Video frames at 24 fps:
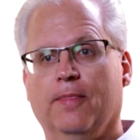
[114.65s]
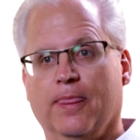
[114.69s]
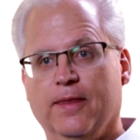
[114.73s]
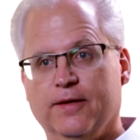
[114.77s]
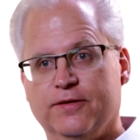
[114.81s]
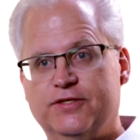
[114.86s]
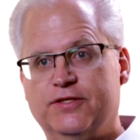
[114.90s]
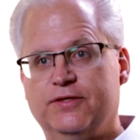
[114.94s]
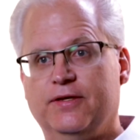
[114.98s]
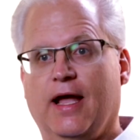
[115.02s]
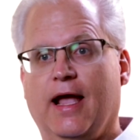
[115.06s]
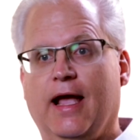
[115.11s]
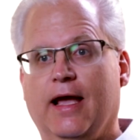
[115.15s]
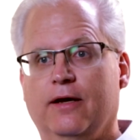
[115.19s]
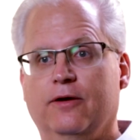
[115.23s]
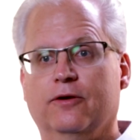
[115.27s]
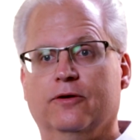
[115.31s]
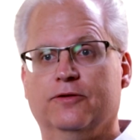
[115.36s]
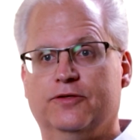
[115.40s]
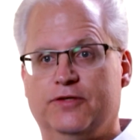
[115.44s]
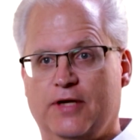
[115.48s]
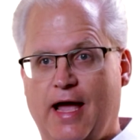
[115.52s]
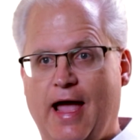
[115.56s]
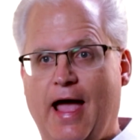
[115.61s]
the
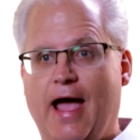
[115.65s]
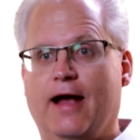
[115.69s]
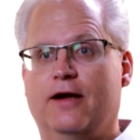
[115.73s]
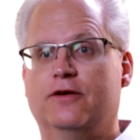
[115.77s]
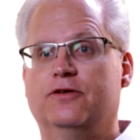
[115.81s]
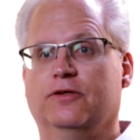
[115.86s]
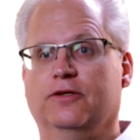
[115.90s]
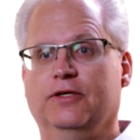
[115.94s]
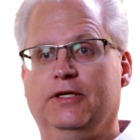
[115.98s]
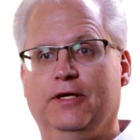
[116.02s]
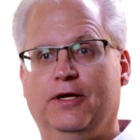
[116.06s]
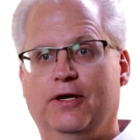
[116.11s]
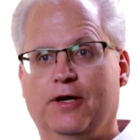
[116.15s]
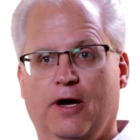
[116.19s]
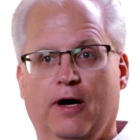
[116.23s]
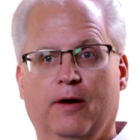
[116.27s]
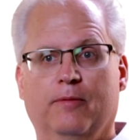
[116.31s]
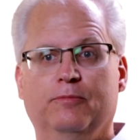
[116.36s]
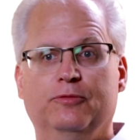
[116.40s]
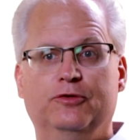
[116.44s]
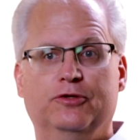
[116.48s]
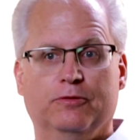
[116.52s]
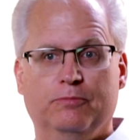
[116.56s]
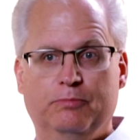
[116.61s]
standards actually
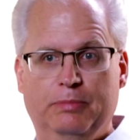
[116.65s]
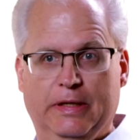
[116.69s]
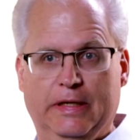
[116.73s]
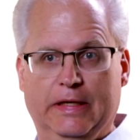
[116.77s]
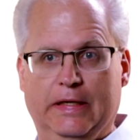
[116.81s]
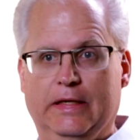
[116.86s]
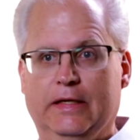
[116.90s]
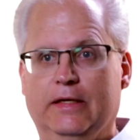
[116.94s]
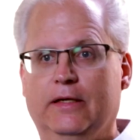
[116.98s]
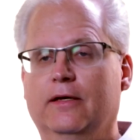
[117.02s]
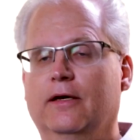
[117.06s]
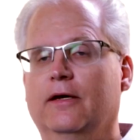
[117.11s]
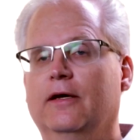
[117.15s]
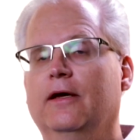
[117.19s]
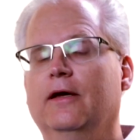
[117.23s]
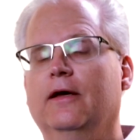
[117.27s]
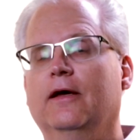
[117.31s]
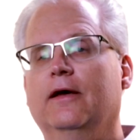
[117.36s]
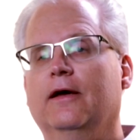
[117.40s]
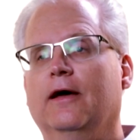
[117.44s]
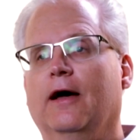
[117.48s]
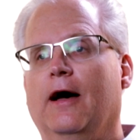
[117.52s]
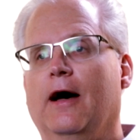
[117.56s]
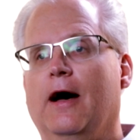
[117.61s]
come to be
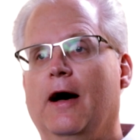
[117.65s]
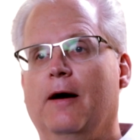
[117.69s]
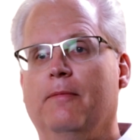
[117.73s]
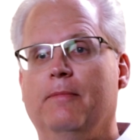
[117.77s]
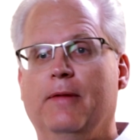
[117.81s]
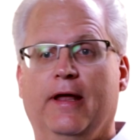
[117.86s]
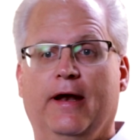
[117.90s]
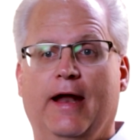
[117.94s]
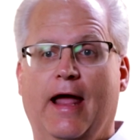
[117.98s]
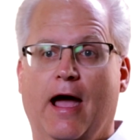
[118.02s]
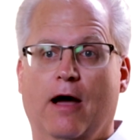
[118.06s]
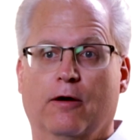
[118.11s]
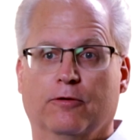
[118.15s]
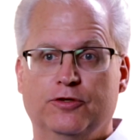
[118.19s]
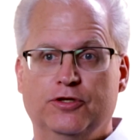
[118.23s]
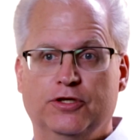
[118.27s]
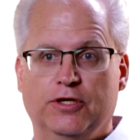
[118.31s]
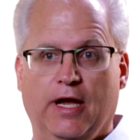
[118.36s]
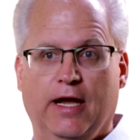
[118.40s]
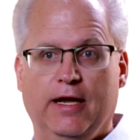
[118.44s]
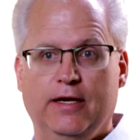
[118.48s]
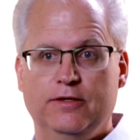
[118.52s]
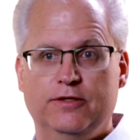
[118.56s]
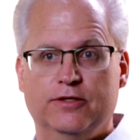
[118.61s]
um, and how
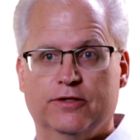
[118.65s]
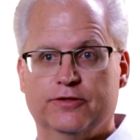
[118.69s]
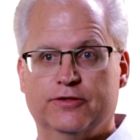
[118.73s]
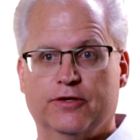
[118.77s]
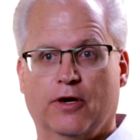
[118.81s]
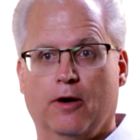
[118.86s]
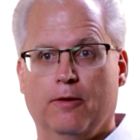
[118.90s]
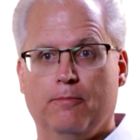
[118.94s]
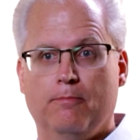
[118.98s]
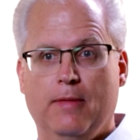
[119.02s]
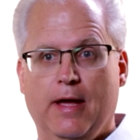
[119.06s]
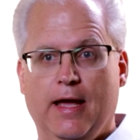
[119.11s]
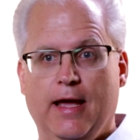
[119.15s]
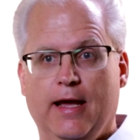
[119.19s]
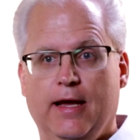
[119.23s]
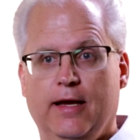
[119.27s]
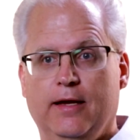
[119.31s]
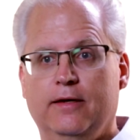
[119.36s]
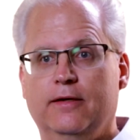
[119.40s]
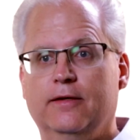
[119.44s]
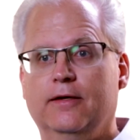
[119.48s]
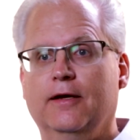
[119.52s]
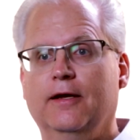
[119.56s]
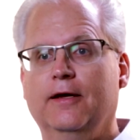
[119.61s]
changes are
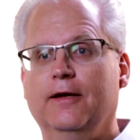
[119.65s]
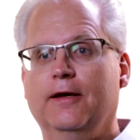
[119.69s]
made.